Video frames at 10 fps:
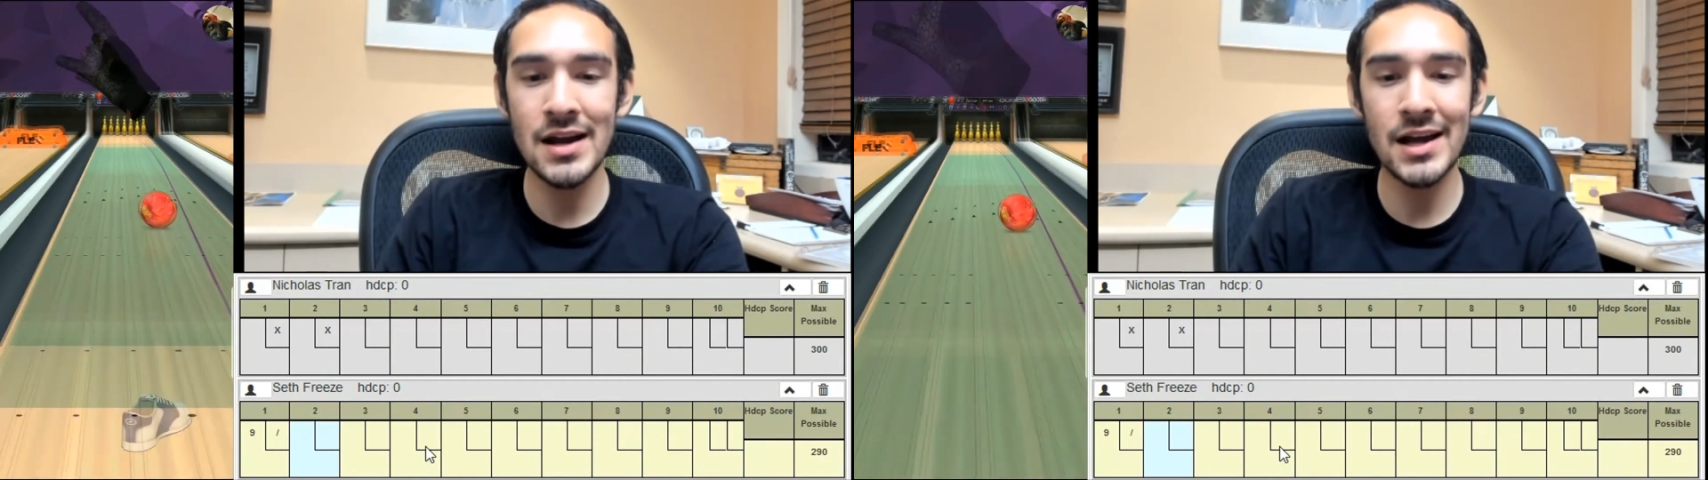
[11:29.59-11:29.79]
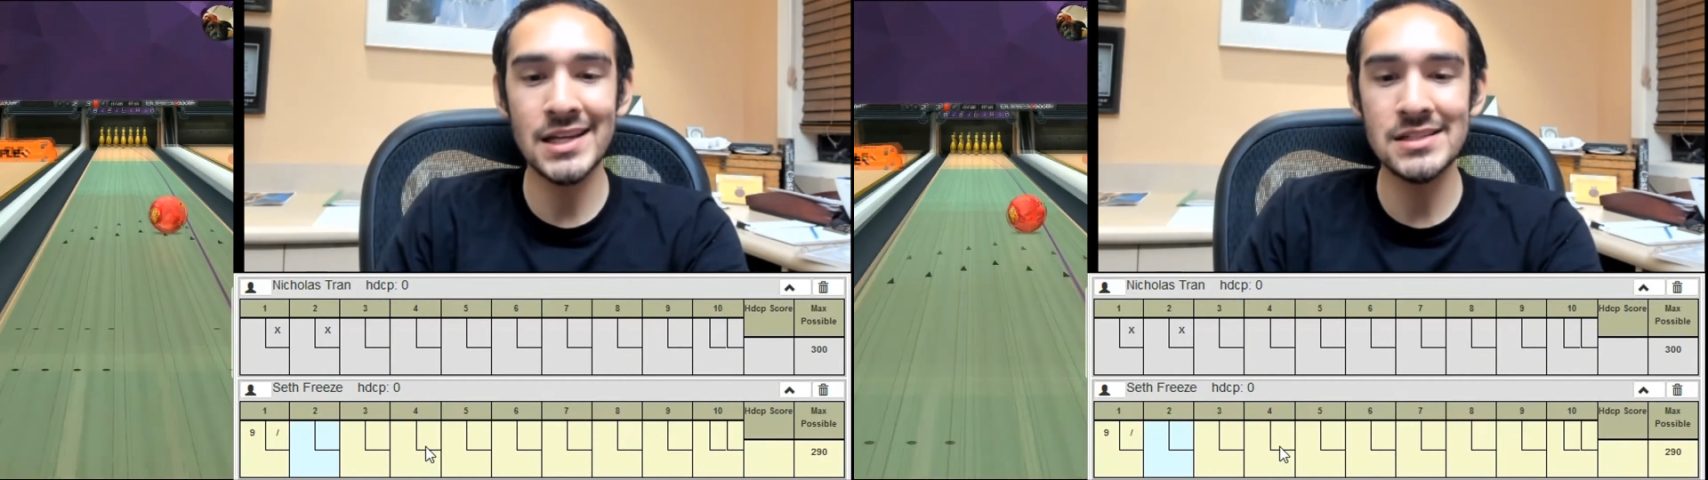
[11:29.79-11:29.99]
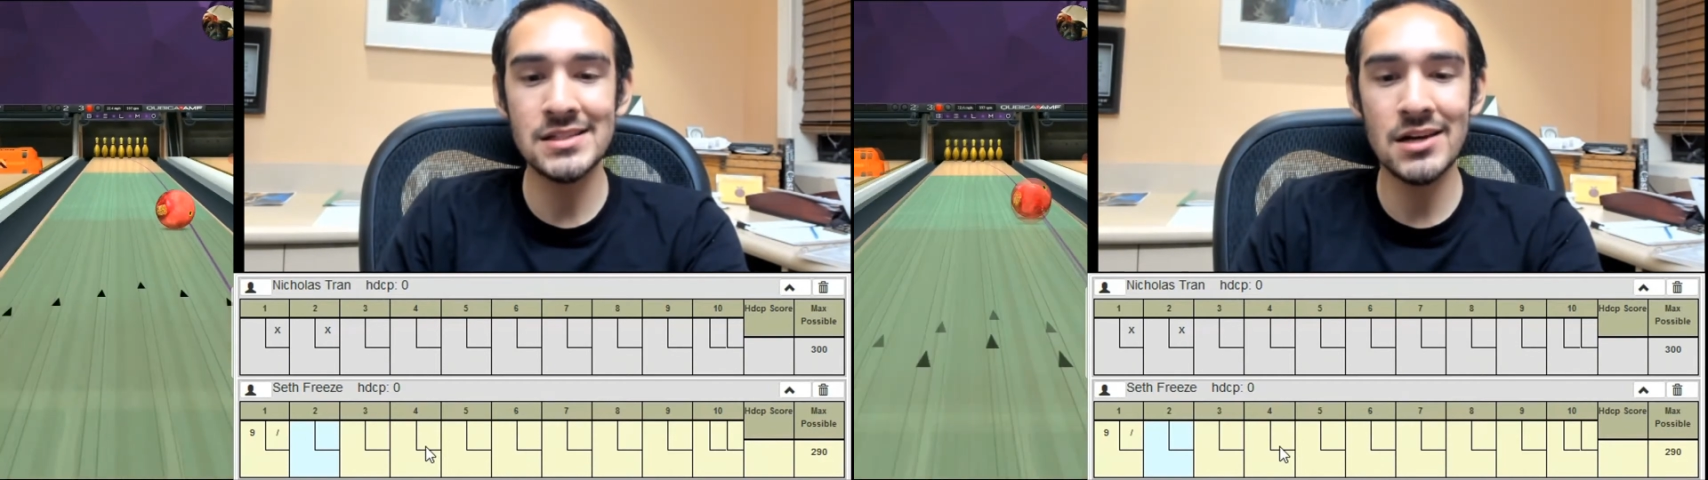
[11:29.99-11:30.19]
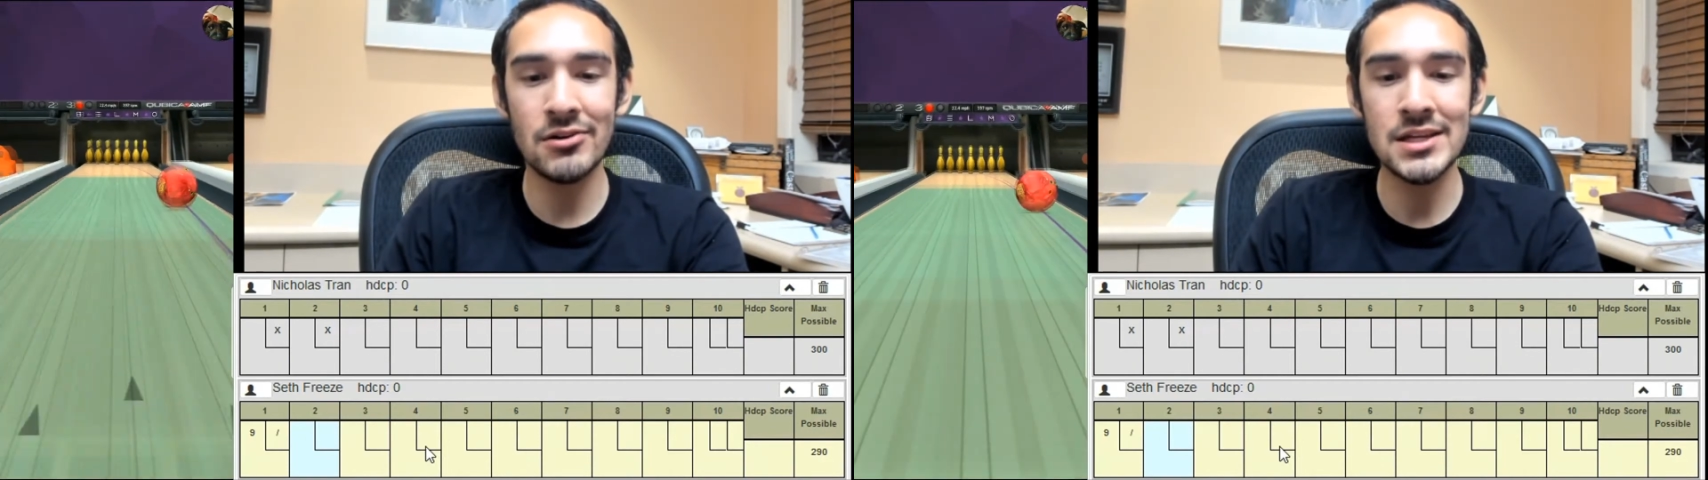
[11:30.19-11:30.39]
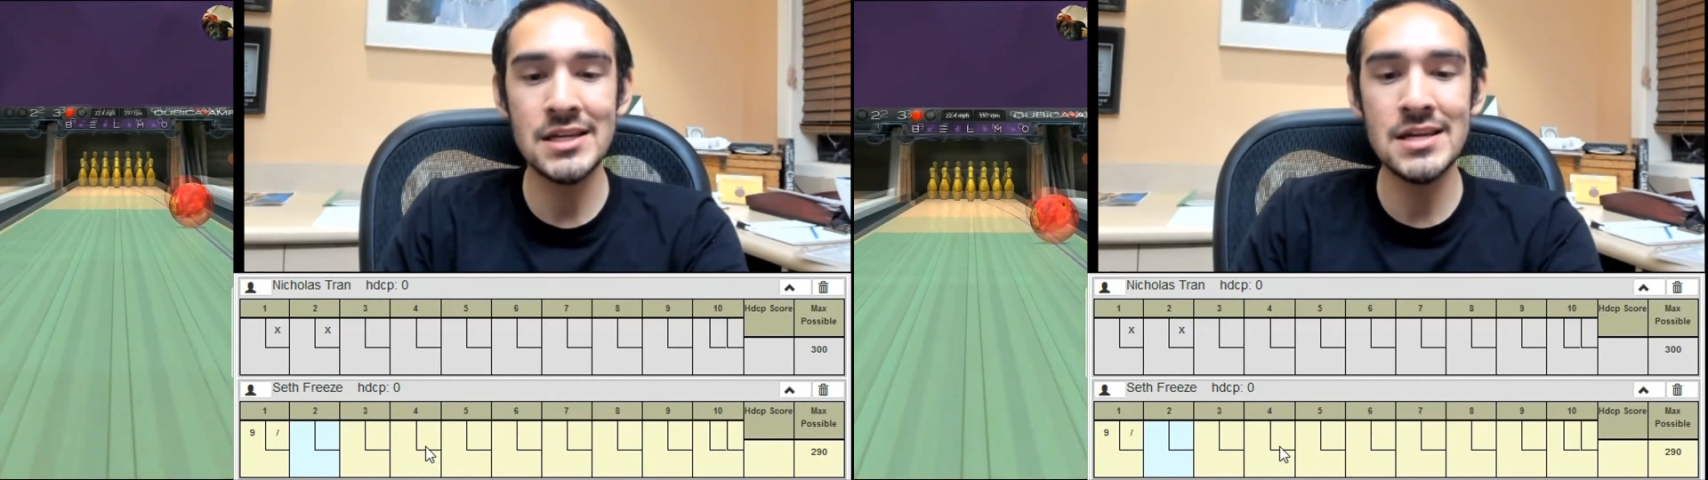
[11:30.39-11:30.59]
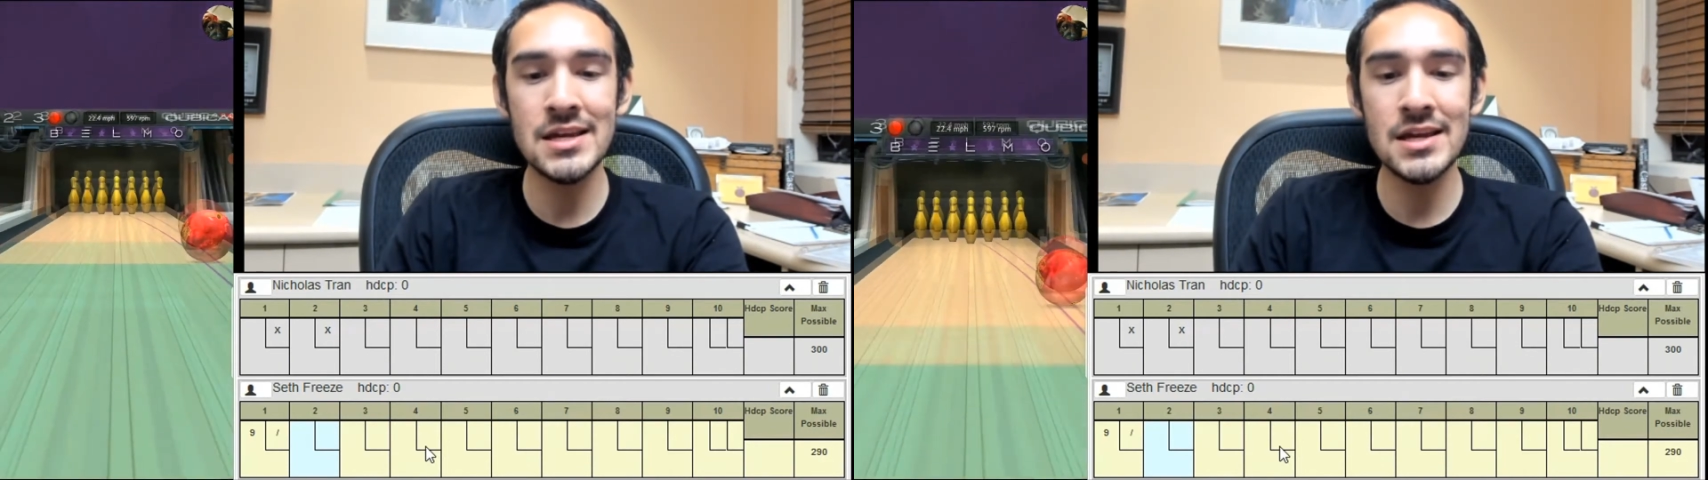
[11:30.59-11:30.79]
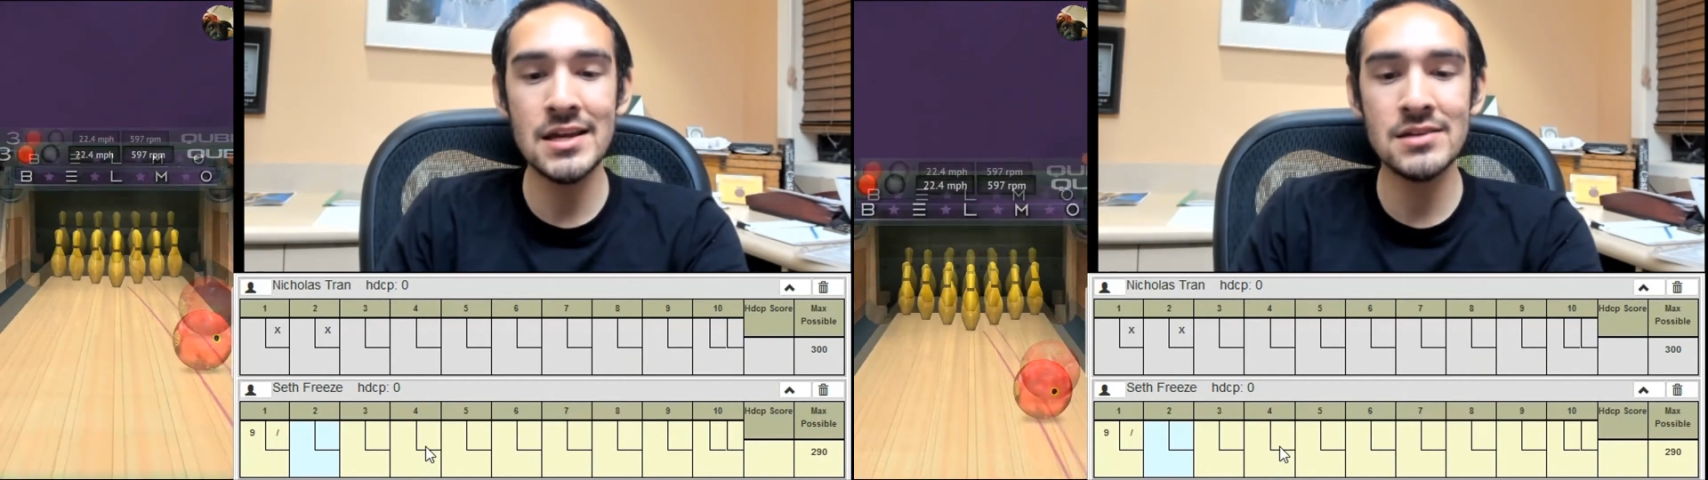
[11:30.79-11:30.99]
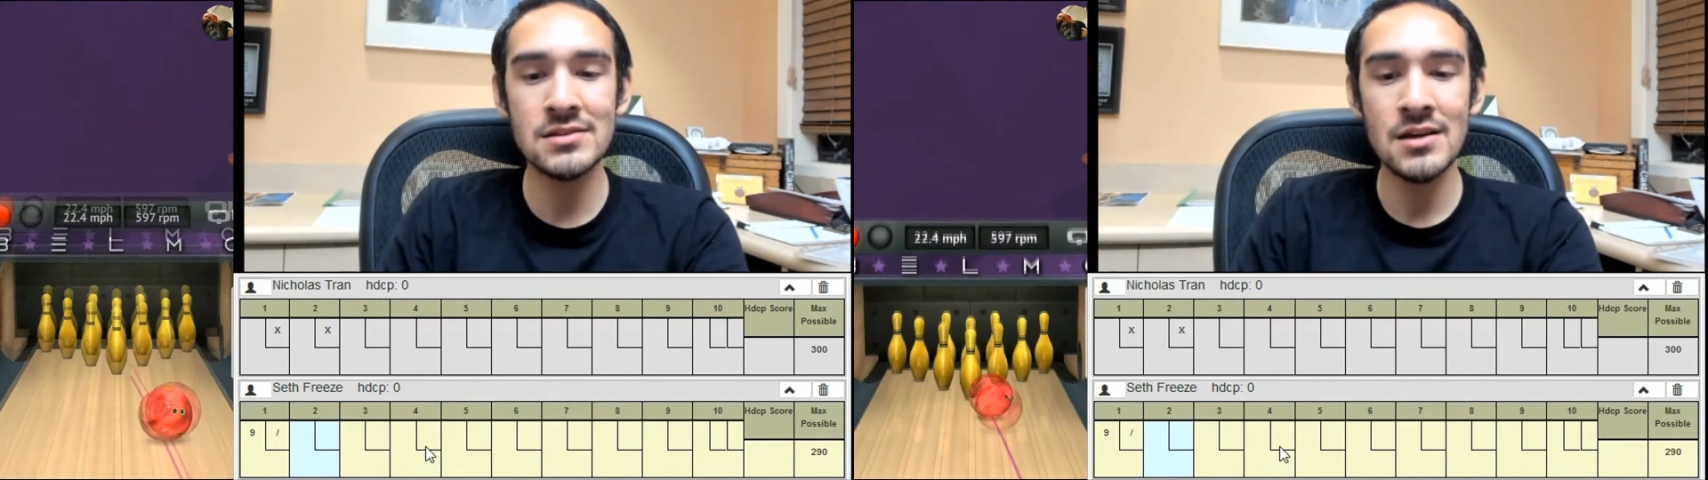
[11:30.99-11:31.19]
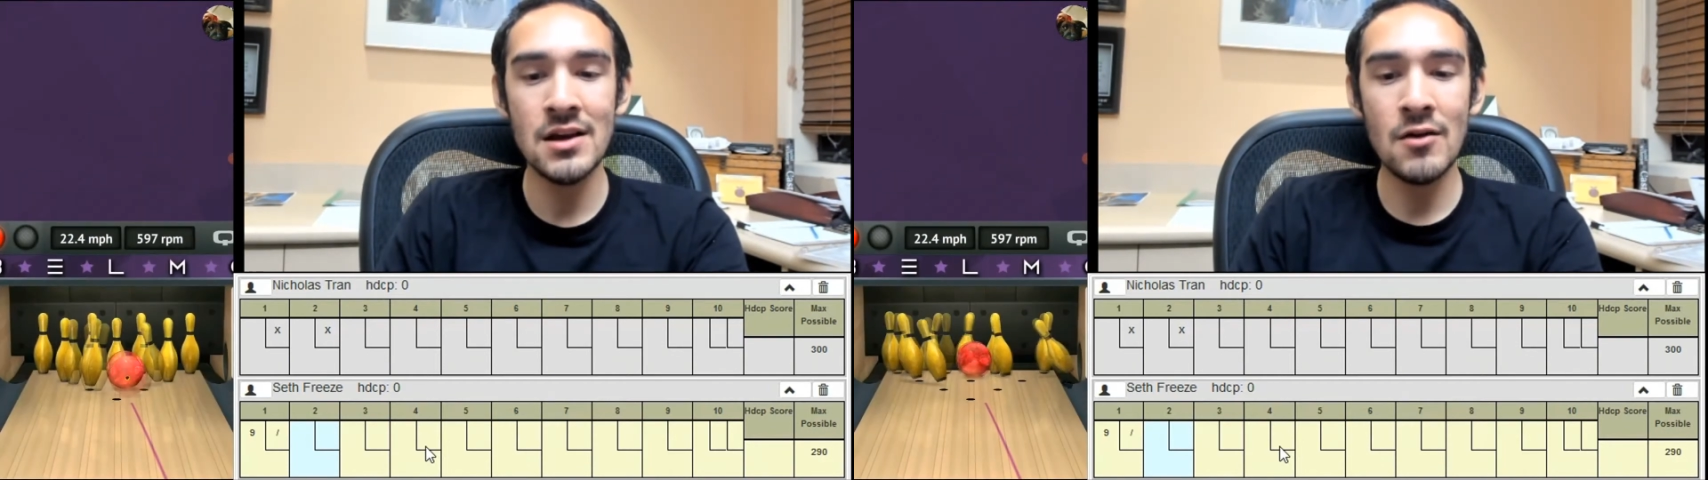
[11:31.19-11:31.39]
I can tell he is